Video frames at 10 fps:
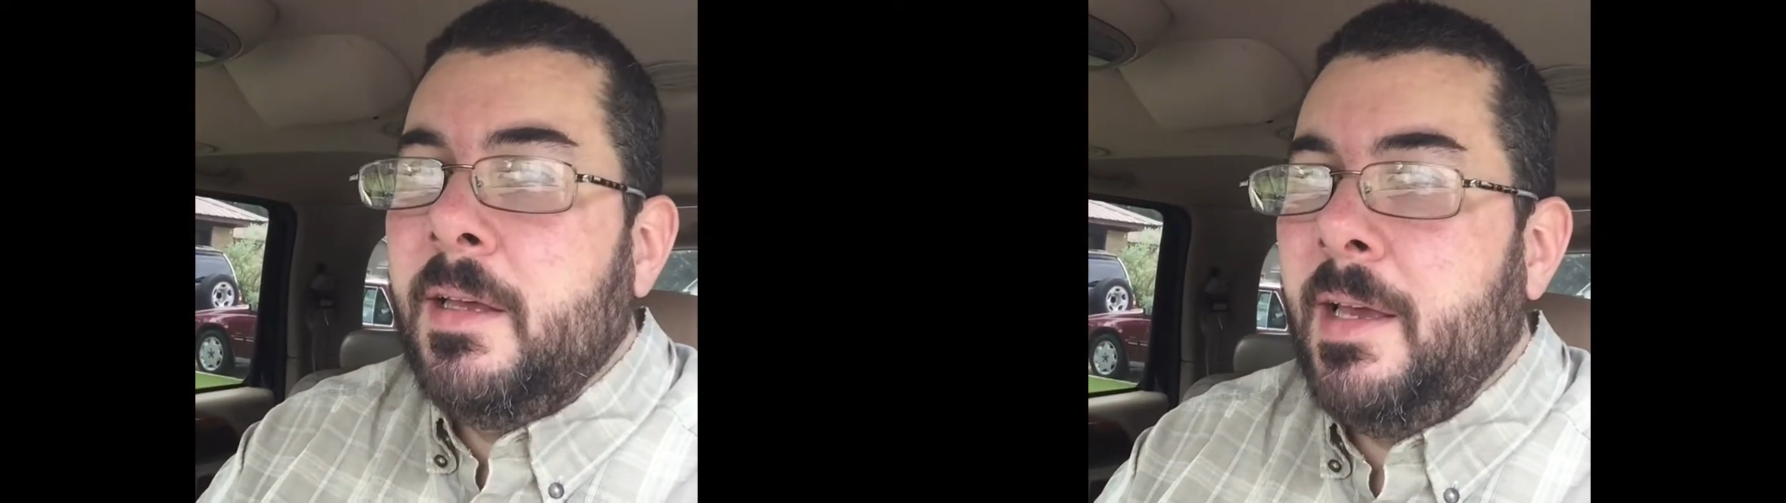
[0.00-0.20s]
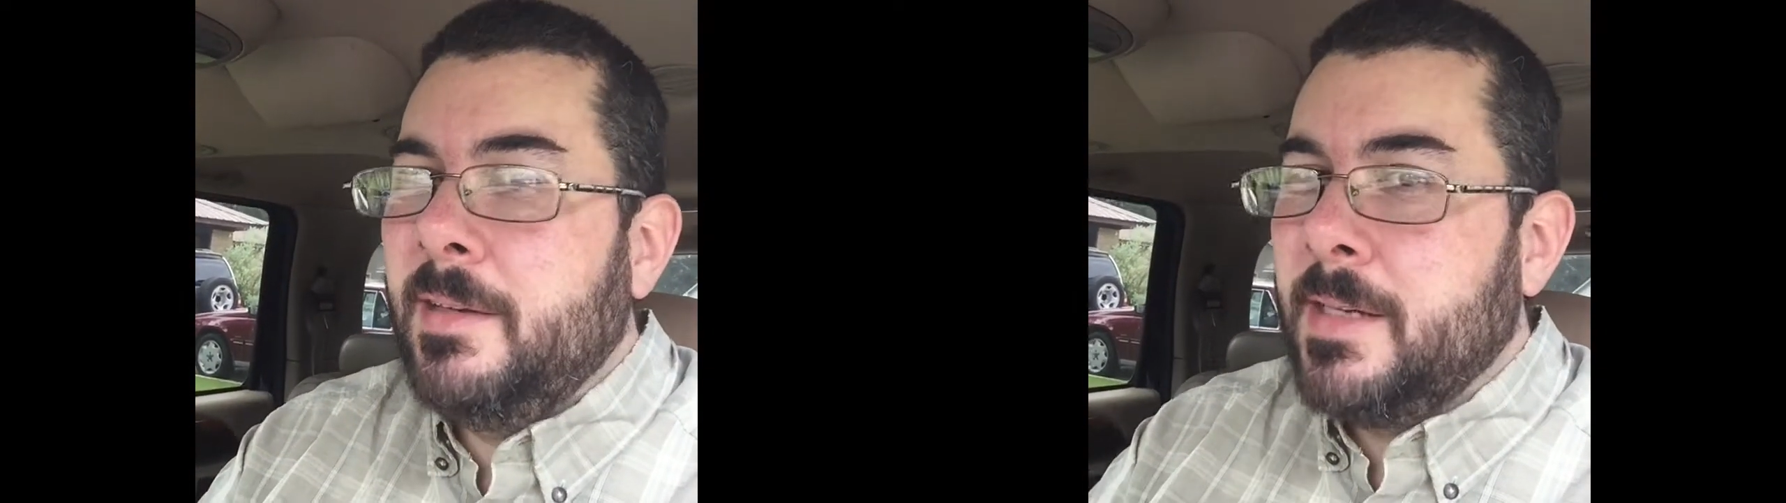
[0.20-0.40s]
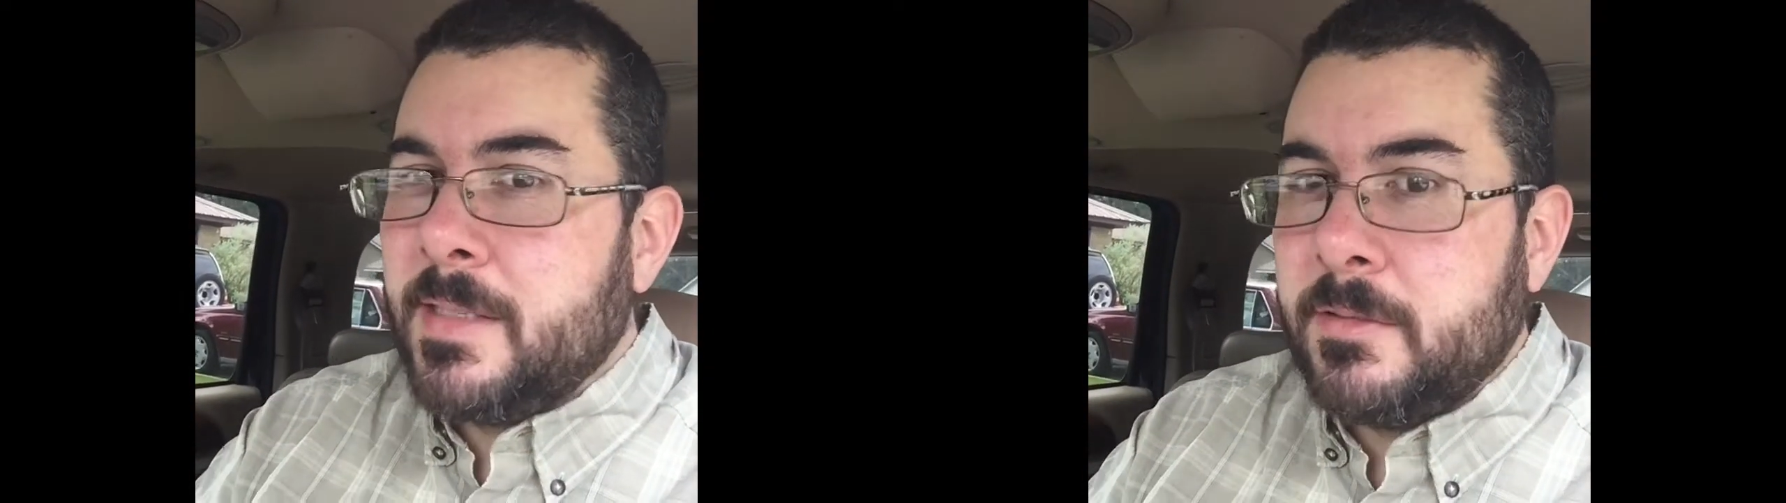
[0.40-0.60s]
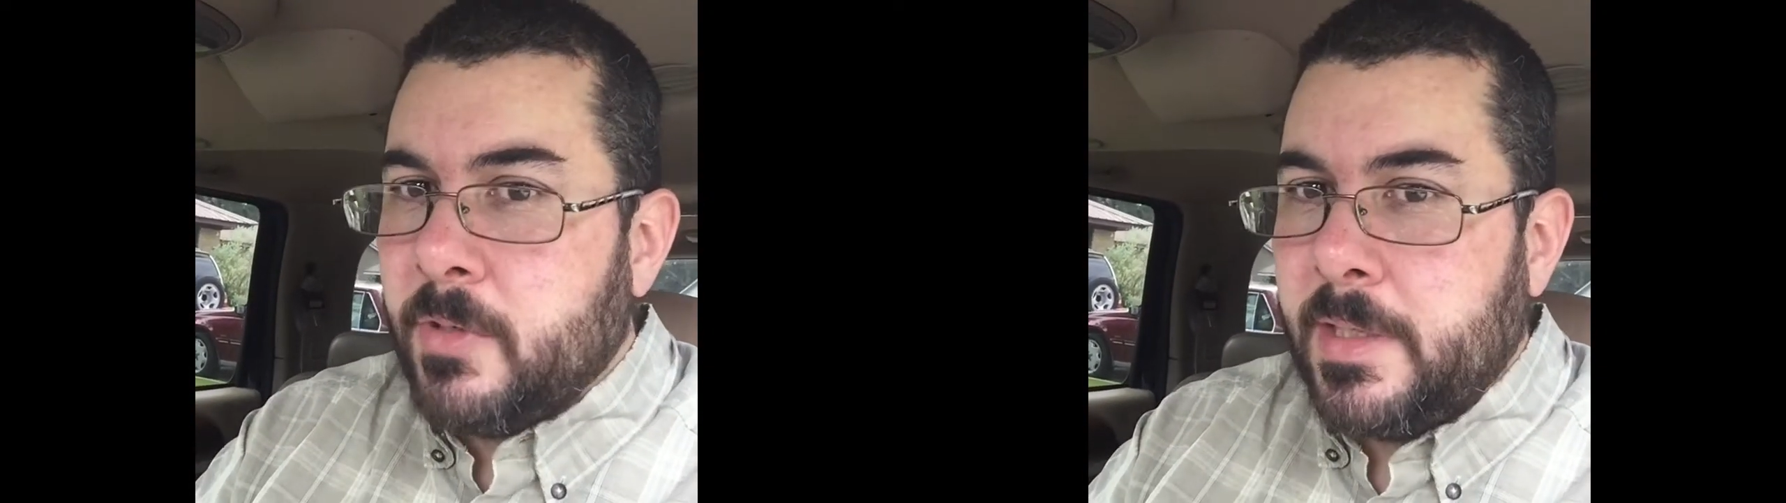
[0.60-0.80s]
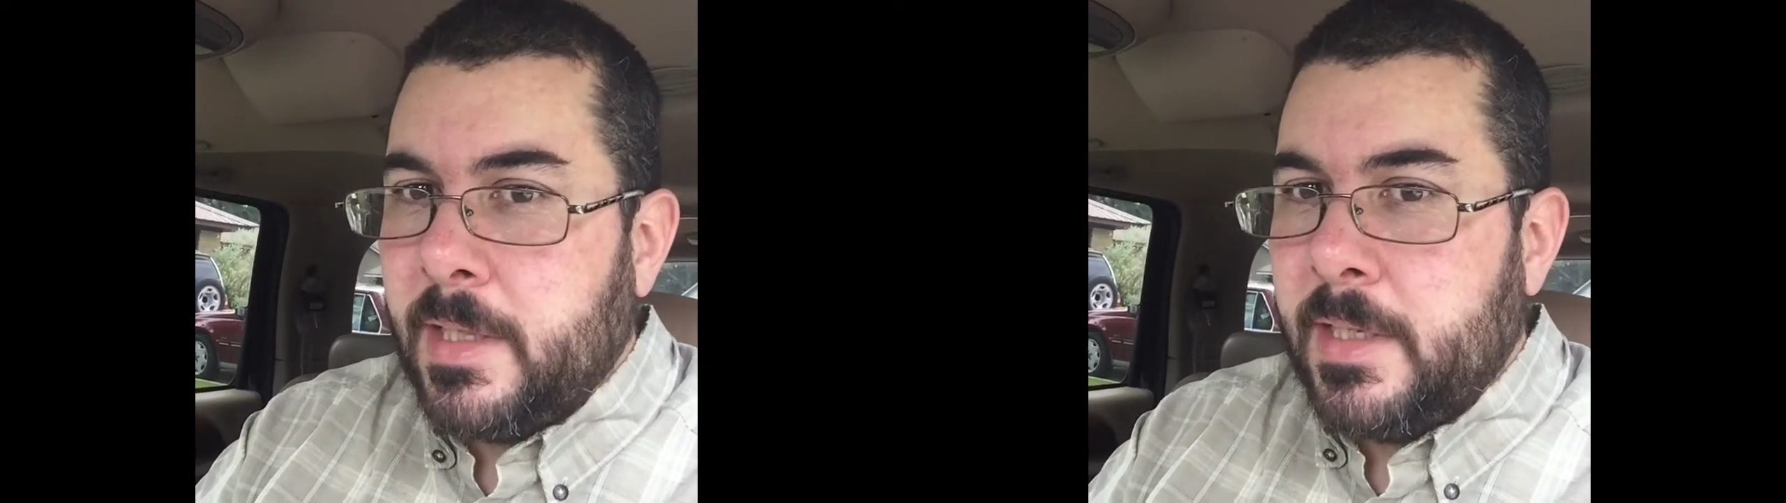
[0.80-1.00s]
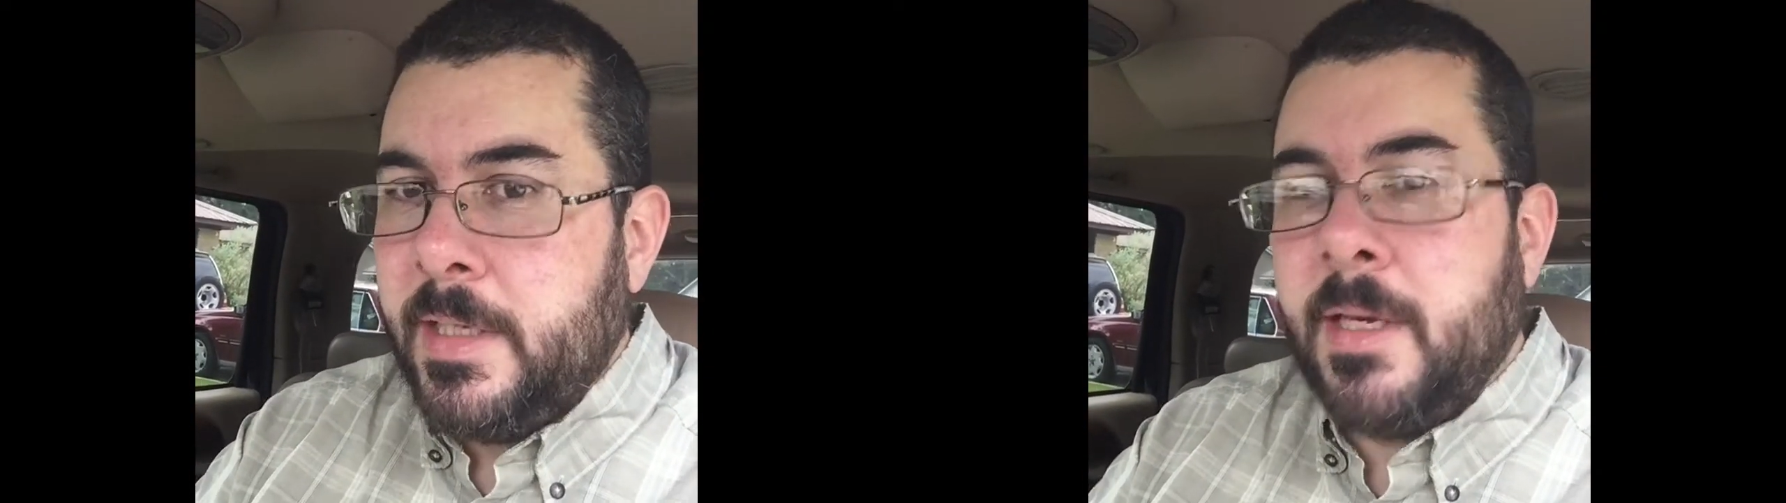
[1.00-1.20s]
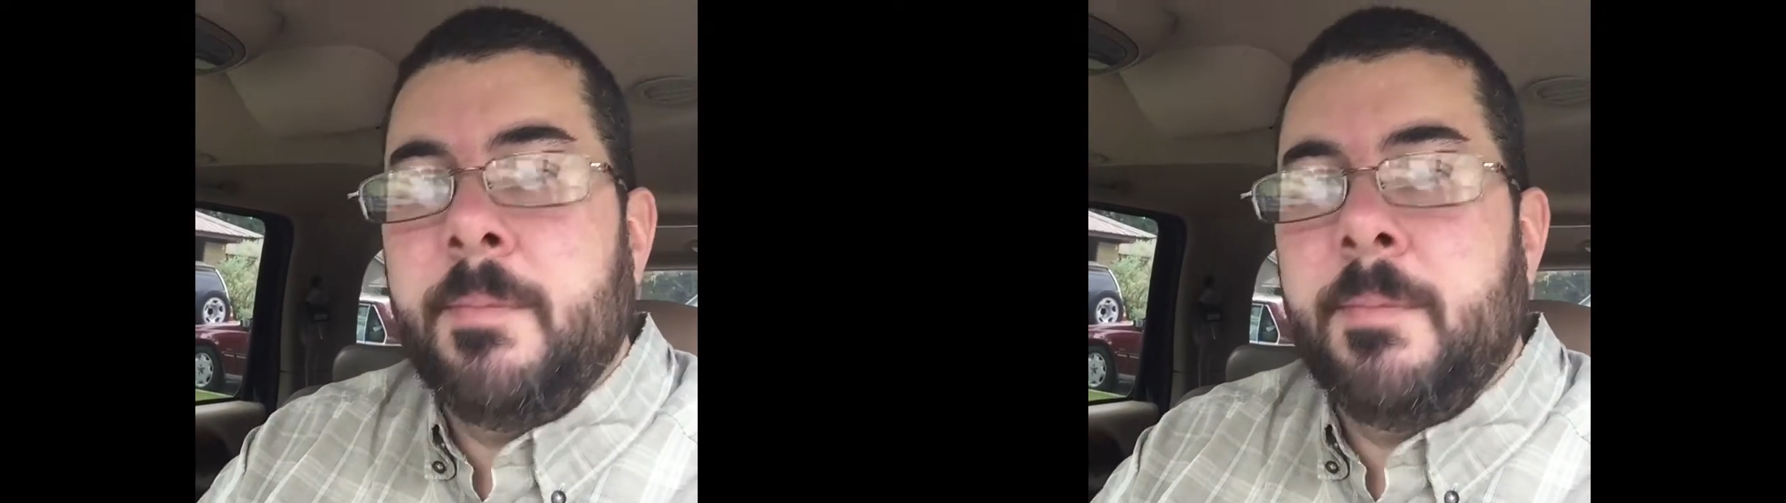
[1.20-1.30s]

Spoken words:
it doesn't really leak.